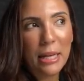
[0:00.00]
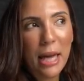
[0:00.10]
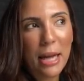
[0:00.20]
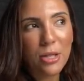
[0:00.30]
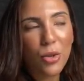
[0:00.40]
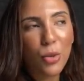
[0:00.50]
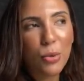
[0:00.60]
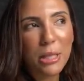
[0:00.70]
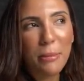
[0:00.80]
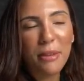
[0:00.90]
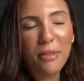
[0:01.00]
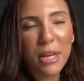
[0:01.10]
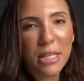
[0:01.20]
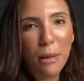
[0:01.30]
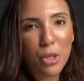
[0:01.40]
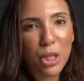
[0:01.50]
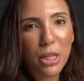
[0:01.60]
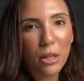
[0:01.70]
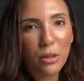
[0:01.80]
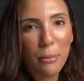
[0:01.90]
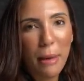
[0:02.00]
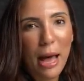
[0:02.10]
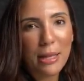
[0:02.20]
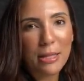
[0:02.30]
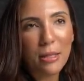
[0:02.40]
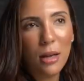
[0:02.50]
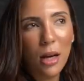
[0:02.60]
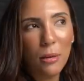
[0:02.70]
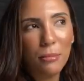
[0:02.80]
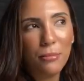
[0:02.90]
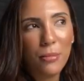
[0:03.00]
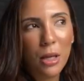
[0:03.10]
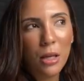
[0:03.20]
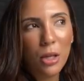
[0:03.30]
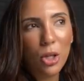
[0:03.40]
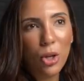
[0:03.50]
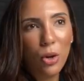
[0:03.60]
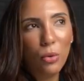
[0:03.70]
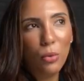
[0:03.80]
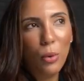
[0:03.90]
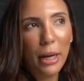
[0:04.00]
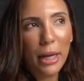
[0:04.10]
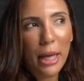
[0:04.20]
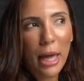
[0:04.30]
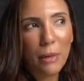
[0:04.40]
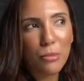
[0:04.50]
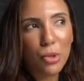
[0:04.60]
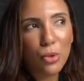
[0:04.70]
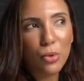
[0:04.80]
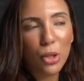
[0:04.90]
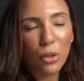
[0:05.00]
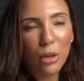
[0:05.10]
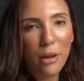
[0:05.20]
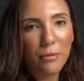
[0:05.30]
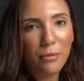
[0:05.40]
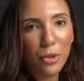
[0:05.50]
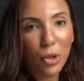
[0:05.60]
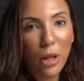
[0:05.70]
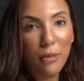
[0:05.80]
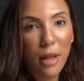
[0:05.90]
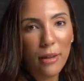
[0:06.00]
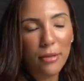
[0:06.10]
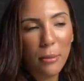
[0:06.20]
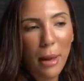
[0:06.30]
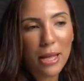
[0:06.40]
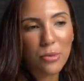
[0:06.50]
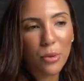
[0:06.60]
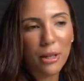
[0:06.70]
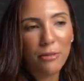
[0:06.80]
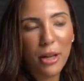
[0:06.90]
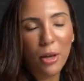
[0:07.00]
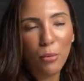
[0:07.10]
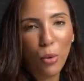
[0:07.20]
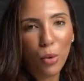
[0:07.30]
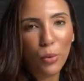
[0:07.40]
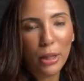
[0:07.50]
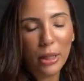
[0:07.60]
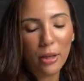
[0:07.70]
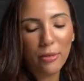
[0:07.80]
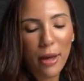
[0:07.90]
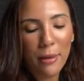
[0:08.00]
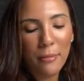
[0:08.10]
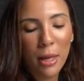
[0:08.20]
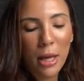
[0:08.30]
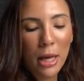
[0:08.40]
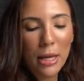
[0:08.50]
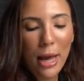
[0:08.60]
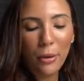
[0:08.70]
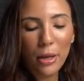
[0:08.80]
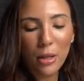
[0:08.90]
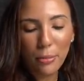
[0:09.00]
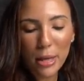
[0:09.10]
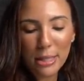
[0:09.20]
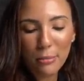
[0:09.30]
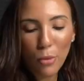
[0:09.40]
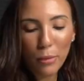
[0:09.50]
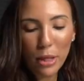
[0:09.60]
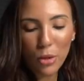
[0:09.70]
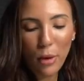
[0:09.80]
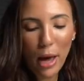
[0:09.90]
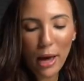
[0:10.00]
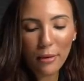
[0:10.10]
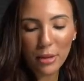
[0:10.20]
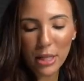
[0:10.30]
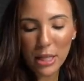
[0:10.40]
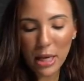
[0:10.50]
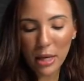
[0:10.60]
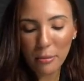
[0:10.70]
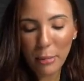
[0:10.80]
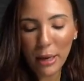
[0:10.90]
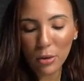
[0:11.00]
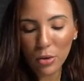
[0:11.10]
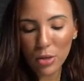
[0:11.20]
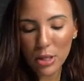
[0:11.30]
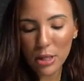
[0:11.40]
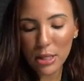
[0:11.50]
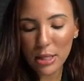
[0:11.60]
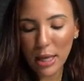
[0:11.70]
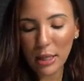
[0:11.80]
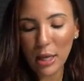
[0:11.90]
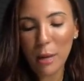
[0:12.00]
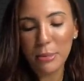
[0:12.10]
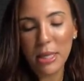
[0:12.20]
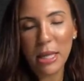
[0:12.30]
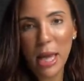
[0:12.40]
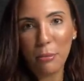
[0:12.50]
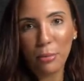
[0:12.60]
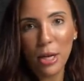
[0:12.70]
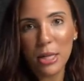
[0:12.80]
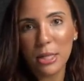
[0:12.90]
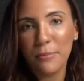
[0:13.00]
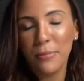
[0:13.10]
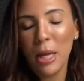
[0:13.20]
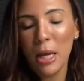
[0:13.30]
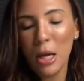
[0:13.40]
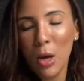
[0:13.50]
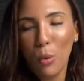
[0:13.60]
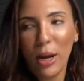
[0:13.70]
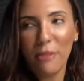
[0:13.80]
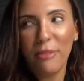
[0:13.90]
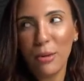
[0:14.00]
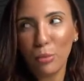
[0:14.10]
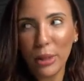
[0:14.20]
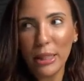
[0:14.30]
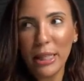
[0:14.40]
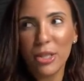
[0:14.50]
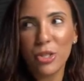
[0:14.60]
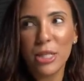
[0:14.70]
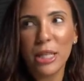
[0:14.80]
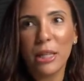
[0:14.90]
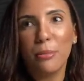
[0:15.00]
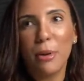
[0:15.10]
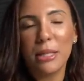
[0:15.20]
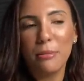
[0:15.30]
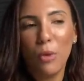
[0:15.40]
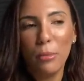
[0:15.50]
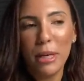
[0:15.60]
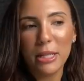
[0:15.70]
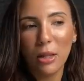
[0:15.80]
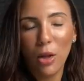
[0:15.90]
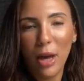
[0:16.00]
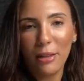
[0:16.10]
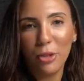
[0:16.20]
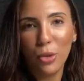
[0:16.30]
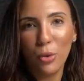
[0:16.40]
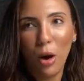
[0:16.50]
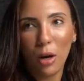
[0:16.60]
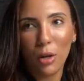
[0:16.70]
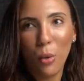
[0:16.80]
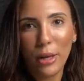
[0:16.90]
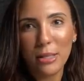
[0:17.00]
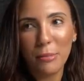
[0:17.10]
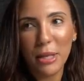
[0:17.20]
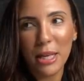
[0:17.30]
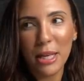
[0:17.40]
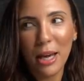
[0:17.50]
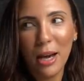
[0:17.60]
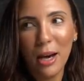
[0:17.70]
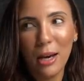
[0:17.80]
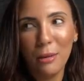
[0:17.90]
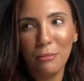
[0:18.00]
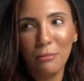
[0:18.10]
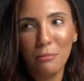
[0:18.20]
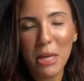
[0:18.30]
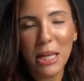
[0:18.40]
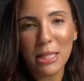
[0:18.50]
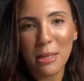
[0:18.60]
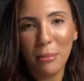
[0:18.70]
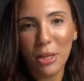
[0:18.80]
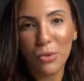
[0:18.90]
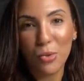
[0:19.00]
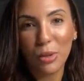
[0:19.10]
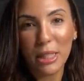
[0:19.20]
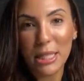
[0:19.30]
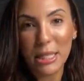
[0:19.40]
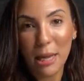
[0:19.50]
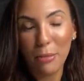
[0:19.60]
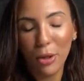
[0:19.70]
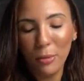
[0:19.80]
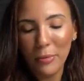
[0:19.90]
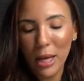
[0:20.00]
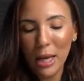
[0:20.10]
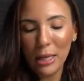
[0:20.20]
Okay, so there was a bit of an assumption here in the past, you know, when it came to your love life in the past. We're going to find out more when we clarify. Now, in the present moment, you have the King of Pentacles, the Ten of Cups, and the Empress. What I find really interesting in the present moment is a lot of you are going to be meeting somebody who's really stable.